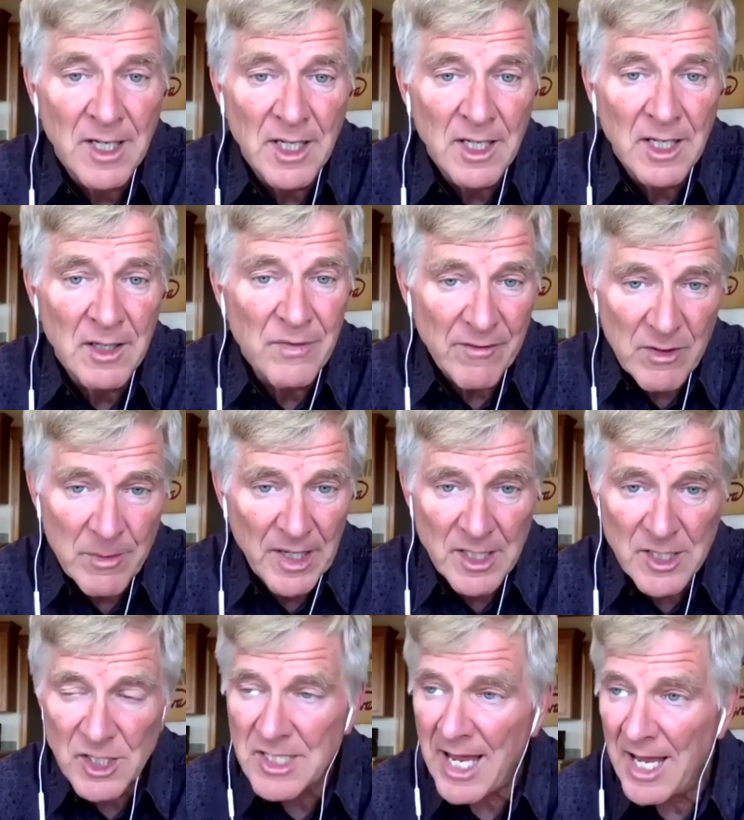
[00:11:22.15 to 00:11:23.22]
If
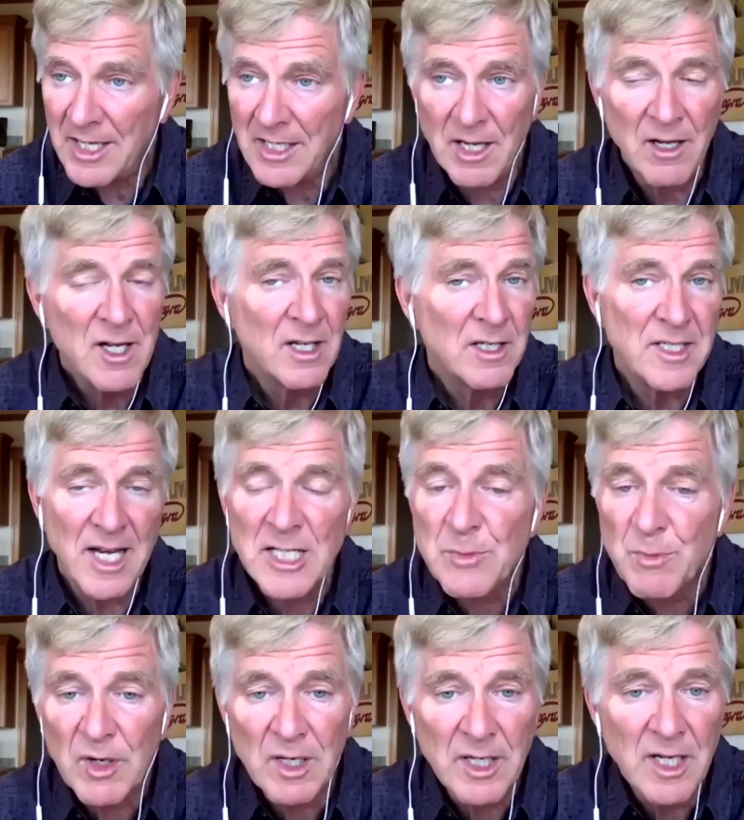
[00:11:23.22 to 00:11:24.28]
everybody just had to
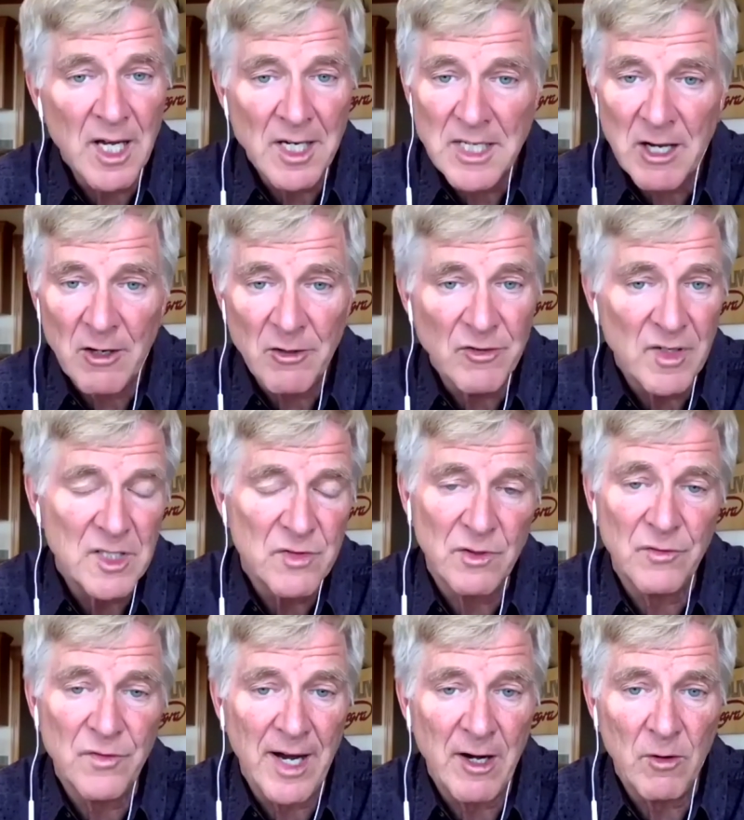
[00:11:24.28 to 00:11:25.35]
desperately cut down trees
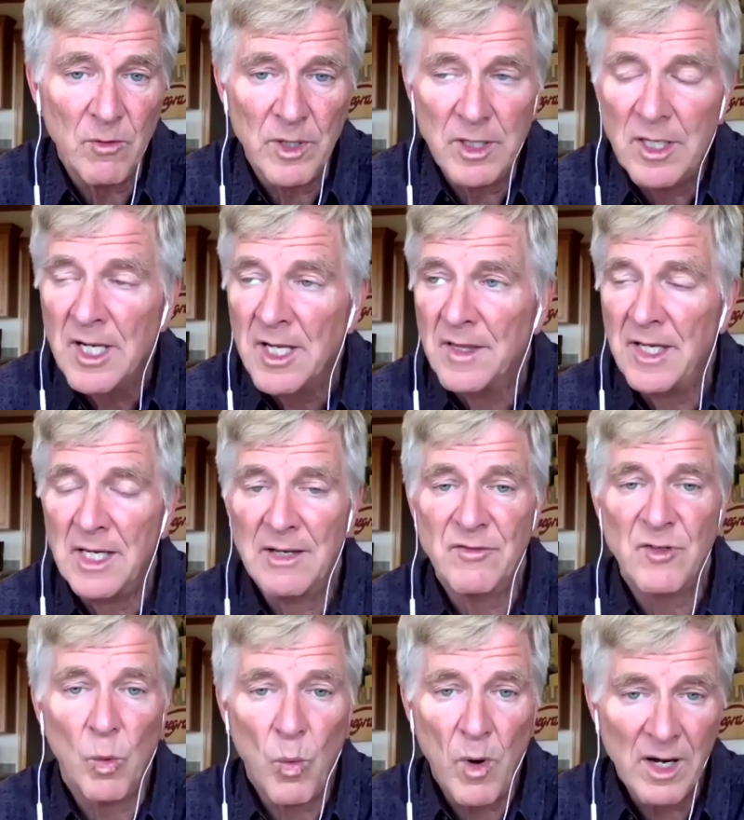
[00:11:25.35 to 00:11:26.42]
for firewood, they'd have
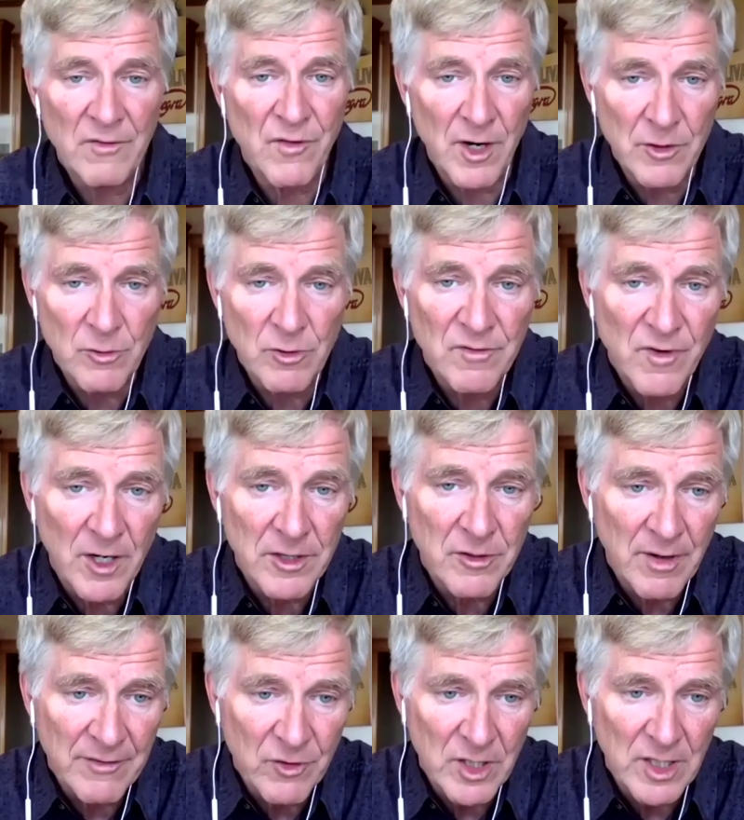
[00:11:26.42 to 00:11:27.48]
to walk farther and
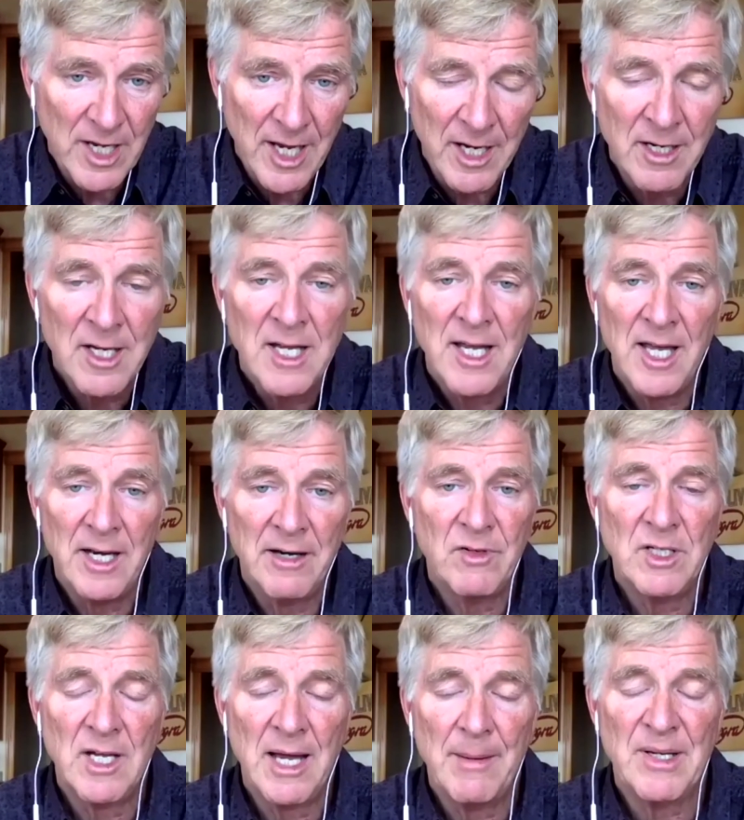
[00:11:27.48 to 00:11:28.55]
farther every day. And every
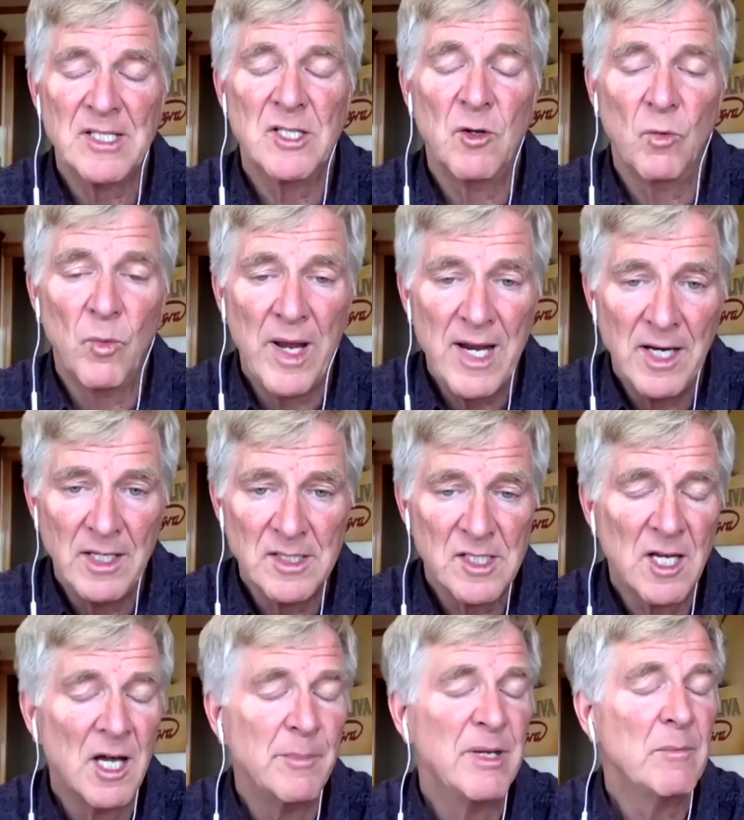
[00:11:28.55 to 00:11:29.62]
time as the rains
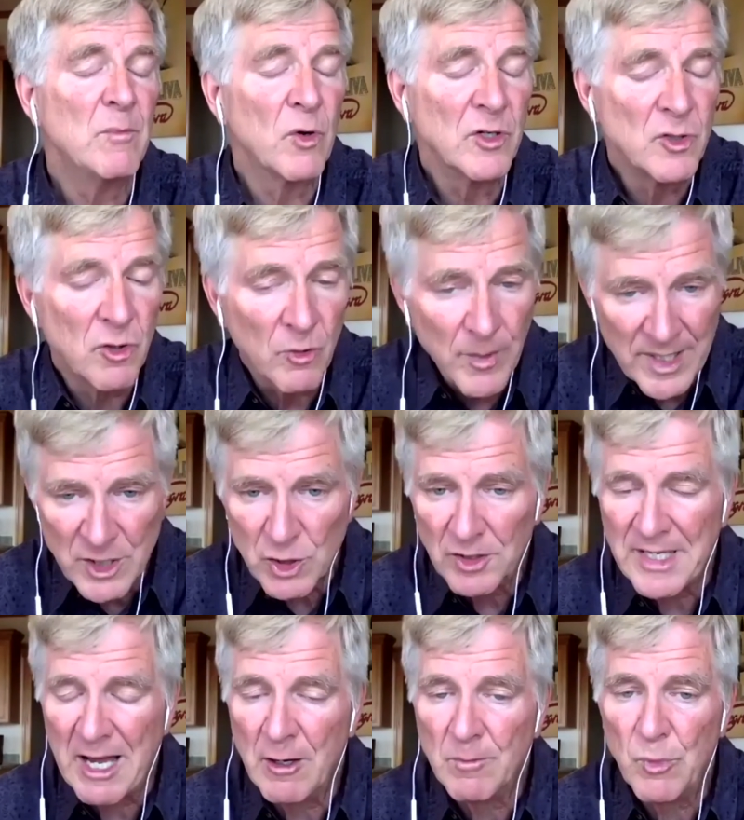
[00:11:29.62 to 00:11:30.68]
come in more torrential
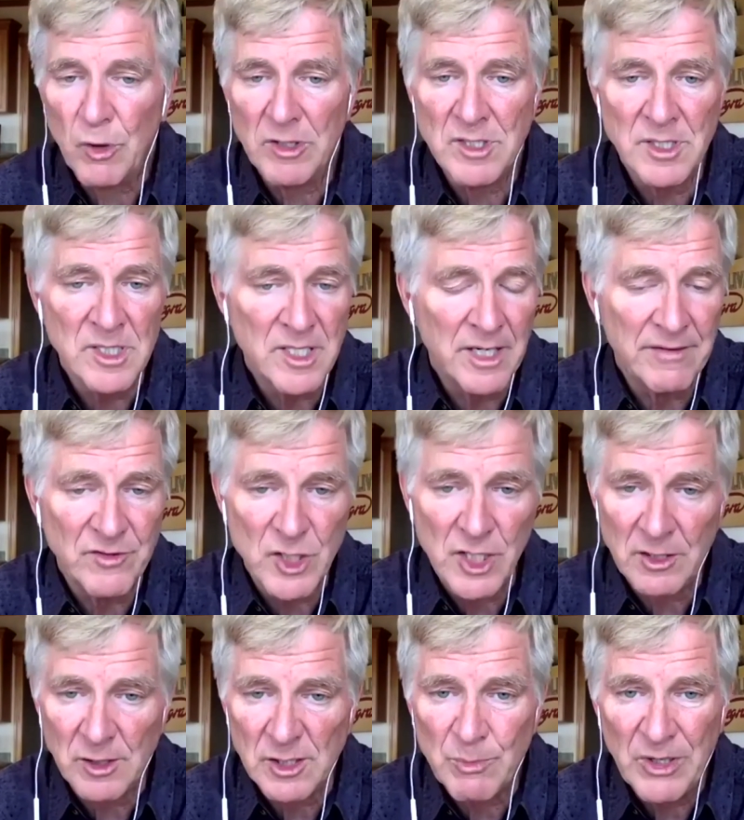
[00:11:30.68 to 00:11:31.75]
downpours instead of
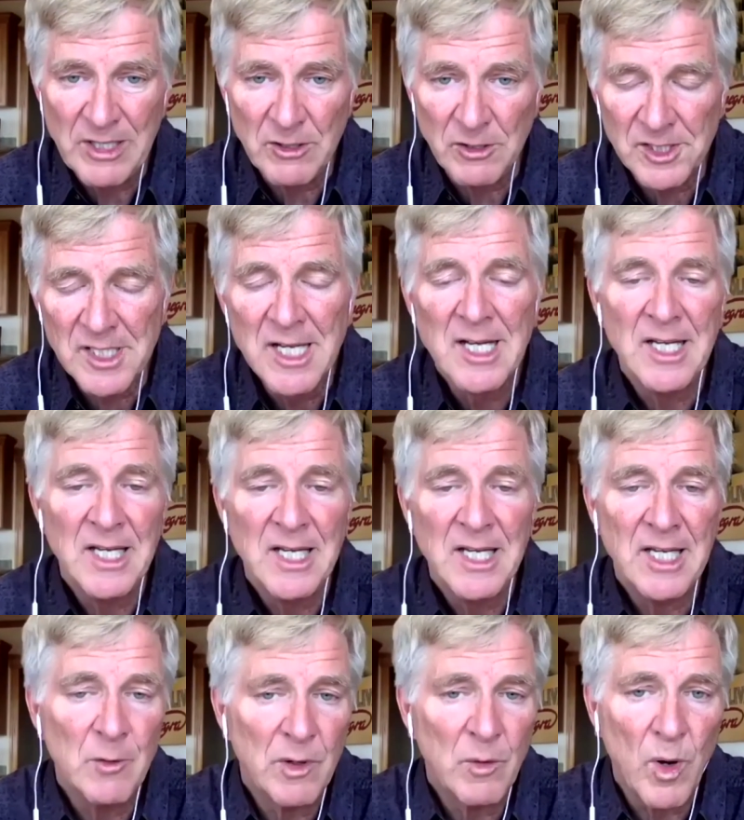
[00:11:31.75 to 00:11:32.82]
gentle sprinkles,
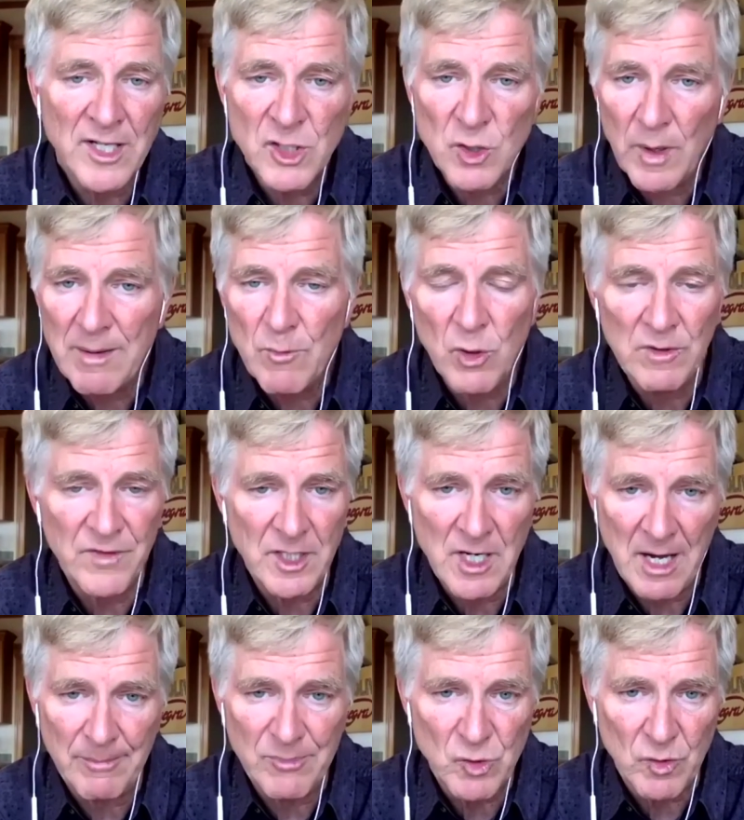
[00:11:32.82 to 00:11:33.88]
it would wash away more of the
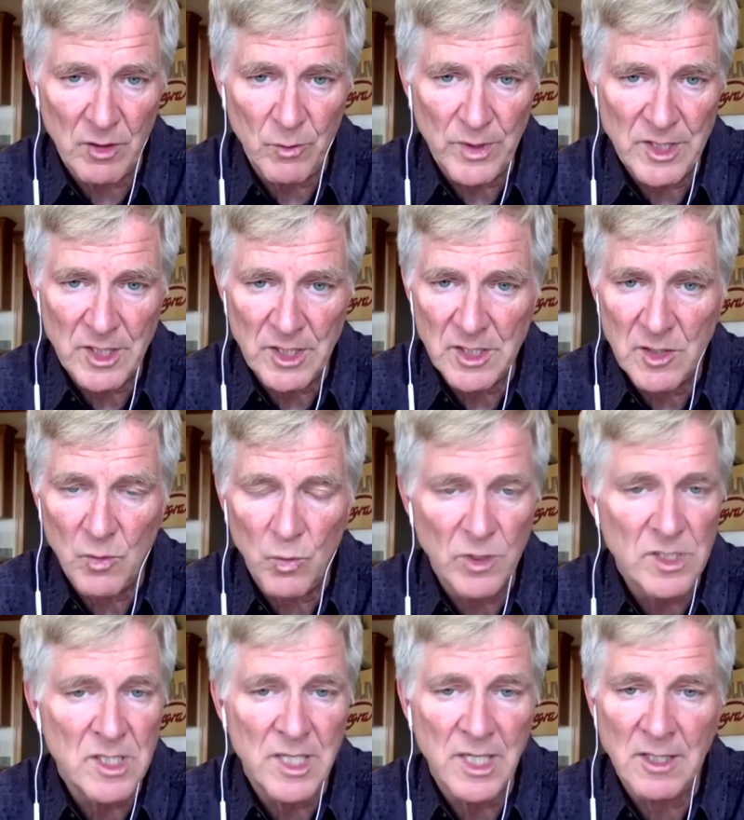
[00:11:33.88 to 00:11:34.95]
topsoil, which is the
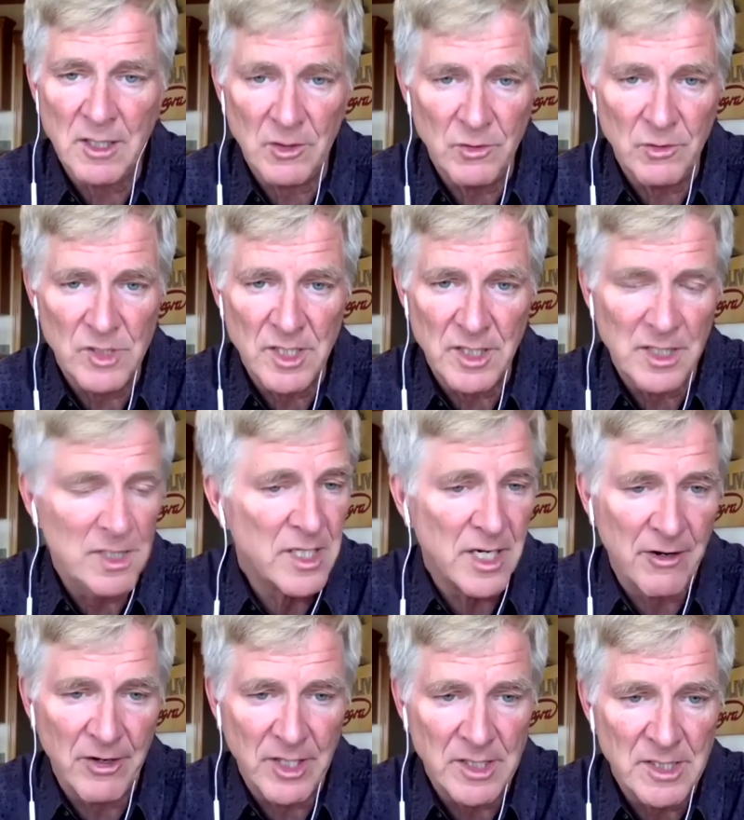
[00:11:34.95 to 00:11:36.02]
worst thing to lose in these
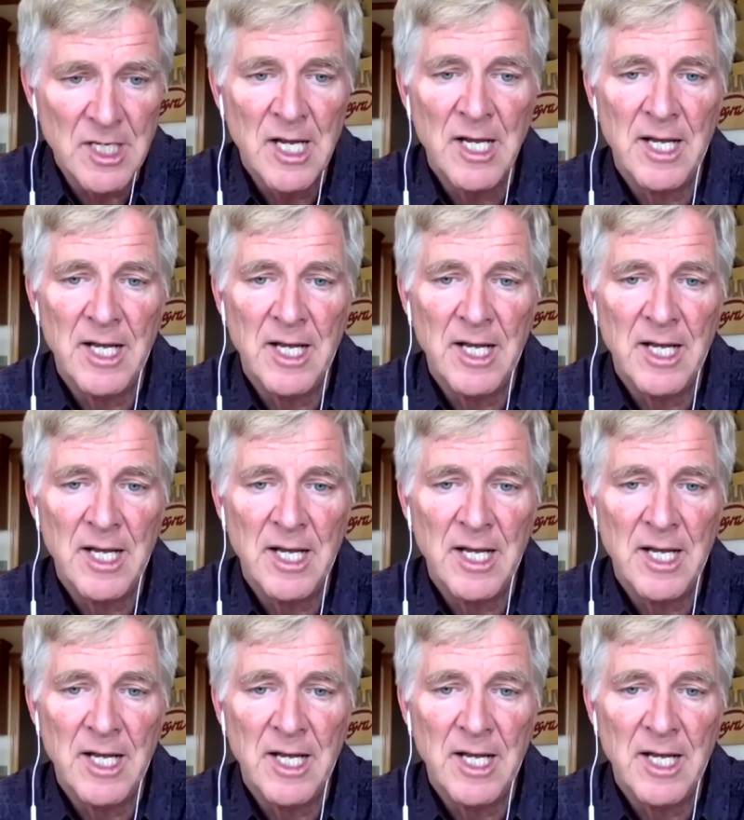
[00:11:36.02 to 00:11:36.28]
areas.